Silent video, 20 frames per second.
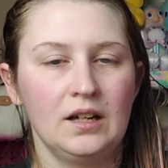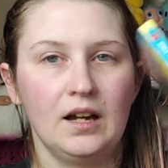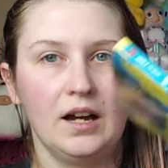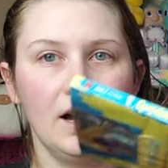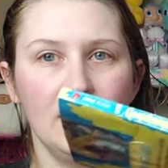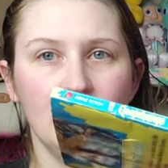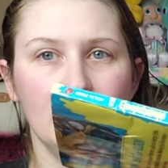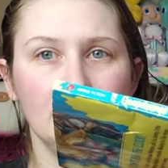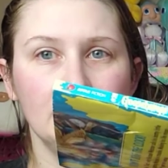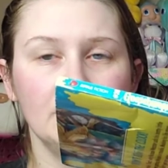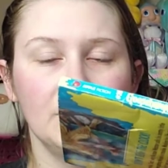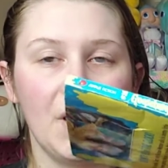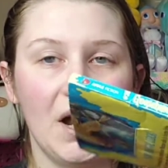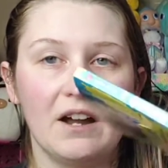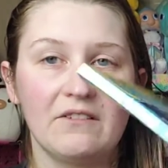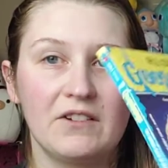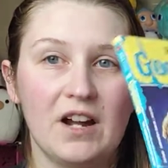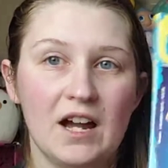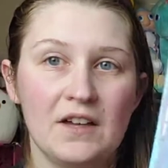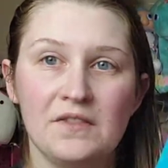
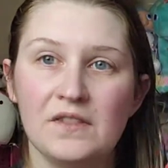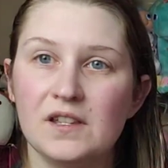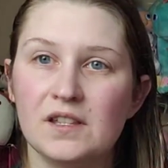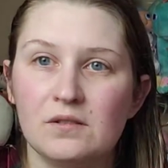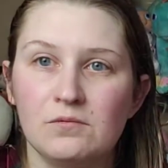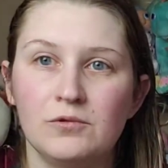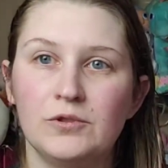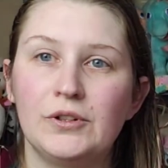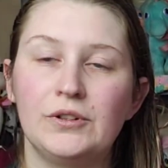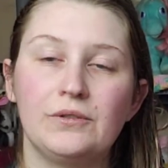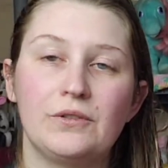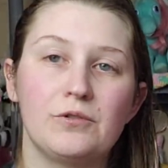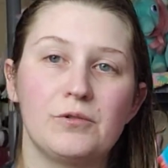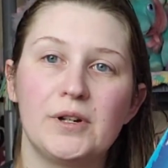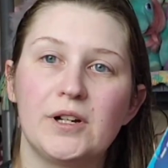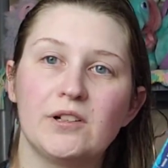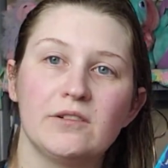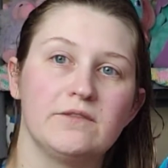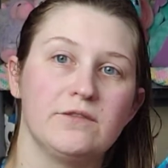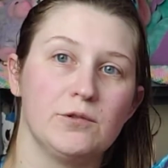I've gotten this one 3
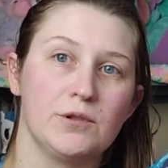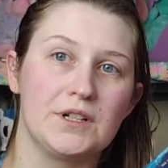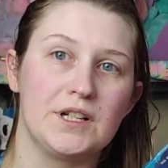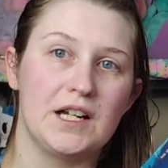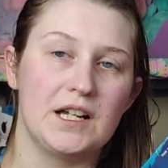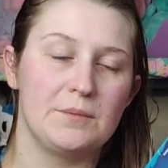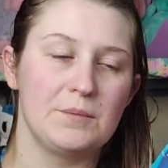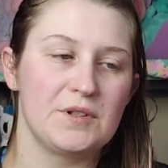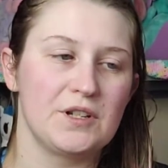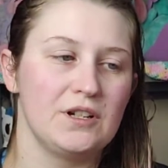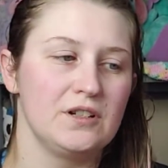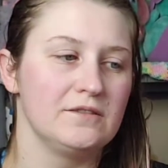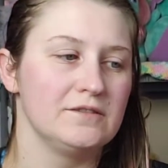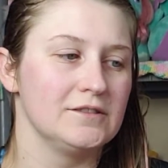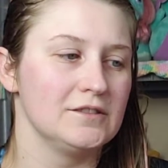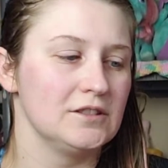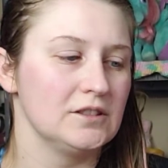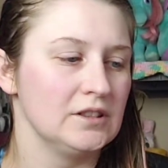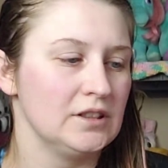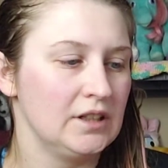or 4 times
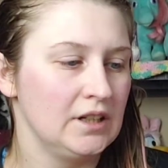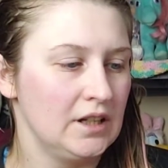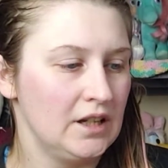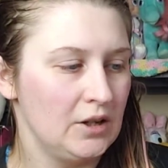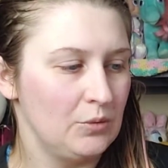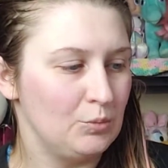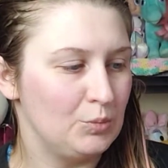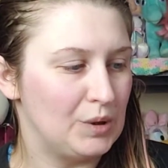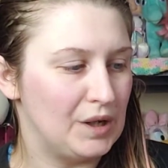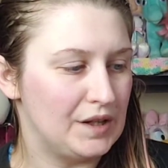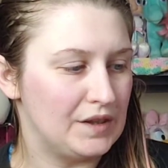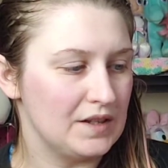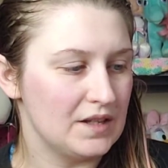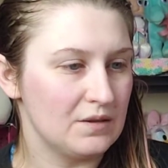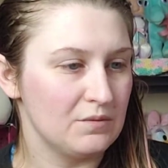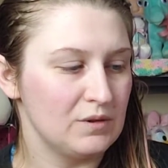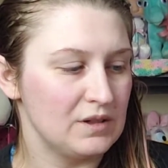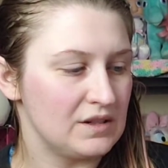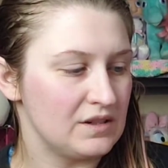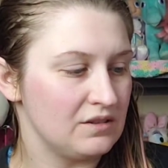over, but this
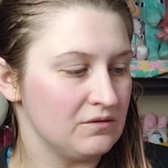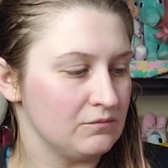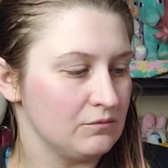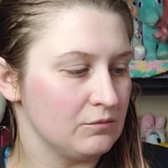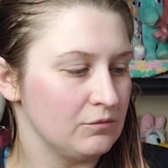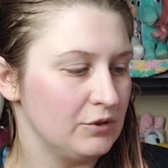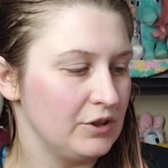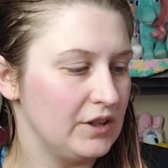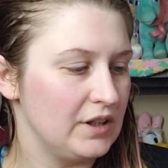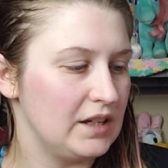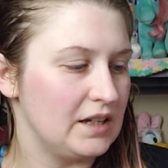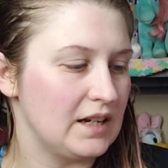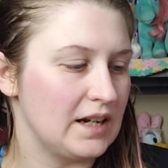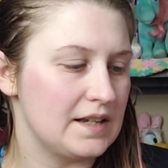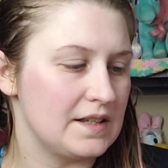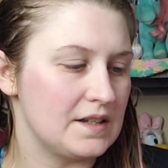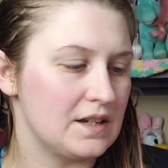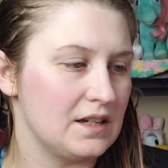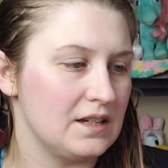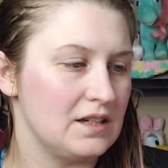one is in really
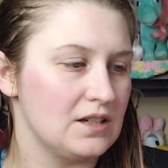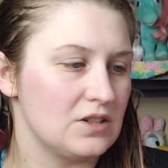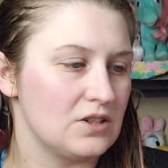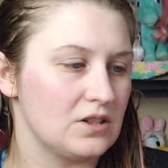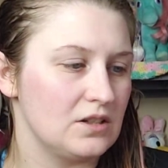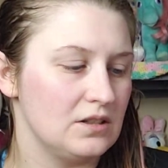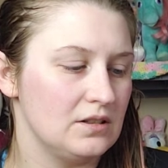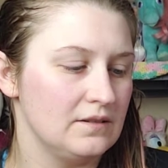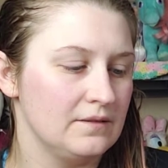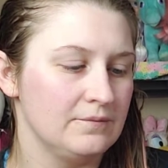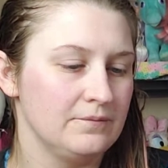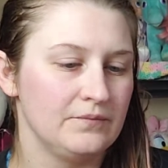nice condition.